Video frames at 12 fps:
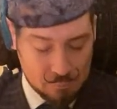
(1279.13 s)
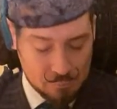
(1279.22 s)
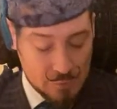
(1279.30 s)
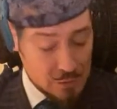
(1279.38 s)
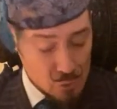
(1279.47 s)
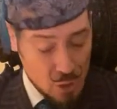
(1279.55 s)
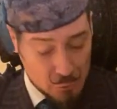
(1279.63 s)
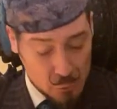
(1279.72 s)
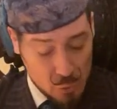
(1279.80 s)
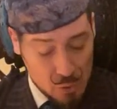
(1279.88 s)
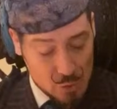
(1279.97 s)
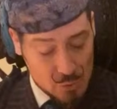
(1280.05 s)
It's not
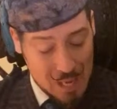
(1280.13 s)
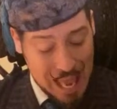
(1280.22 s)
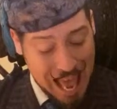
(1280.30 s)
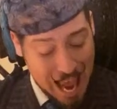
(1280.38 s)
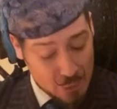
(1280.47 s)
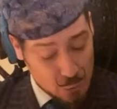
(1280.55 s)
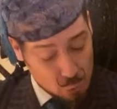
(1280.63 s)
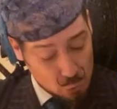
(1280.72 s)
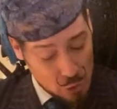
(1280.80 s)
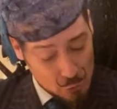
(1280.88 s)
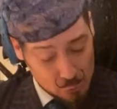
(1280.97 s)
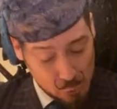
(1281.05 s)
yours, and you do
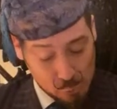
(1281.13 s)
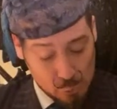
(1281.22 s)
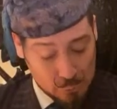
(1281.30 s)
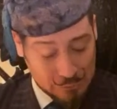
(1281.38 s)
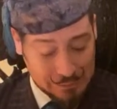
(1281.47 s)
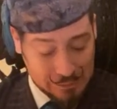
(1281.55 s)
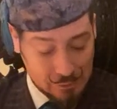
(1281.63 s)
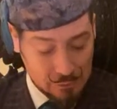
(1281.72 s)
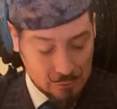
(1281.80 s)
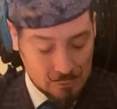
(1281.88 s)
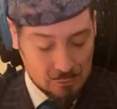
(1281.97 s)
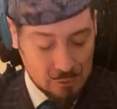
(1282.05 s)
not know whose it
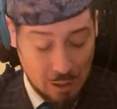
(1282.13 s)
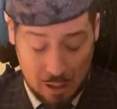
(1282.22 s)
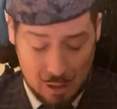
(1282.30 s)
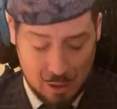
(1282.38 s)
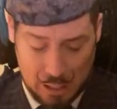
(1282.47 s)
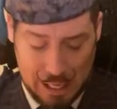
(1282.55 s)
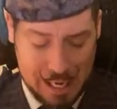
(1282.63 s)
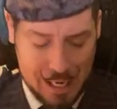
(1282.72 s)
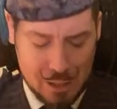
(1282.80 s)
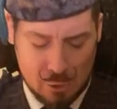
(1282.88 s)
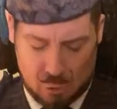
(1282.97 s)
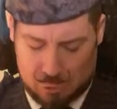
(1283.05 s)
is?
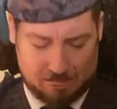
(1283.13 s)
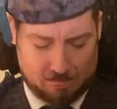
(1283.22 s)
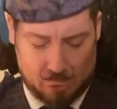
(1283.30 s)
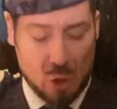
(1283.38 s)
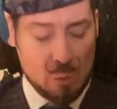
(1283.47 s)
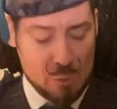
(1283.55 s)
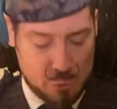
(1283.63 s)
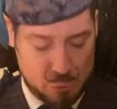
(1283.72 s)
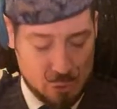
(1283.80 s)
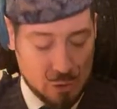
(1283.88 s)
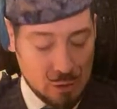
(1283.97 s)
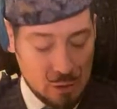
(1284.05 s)
I? Oh, no,
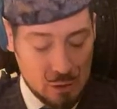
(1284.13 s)
monsieur.